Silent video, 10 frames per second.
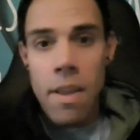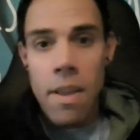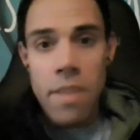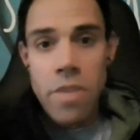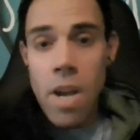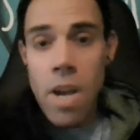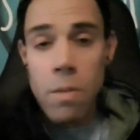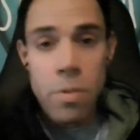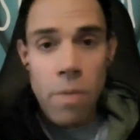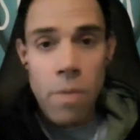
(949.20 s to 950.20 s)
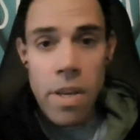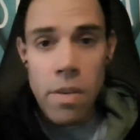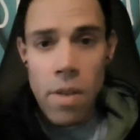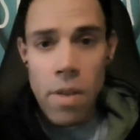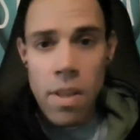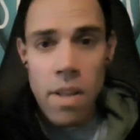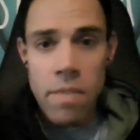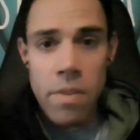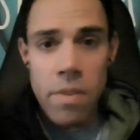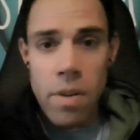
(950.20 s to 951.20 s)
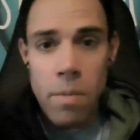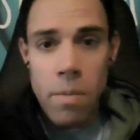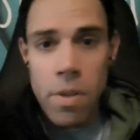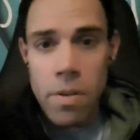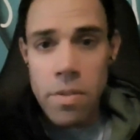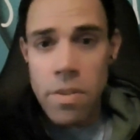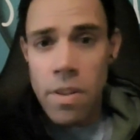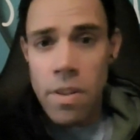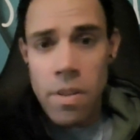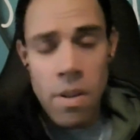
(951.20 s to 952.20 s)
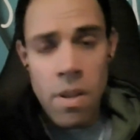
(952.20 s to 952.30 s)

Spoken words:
and Chicago was great. I lived there a couple of years, and it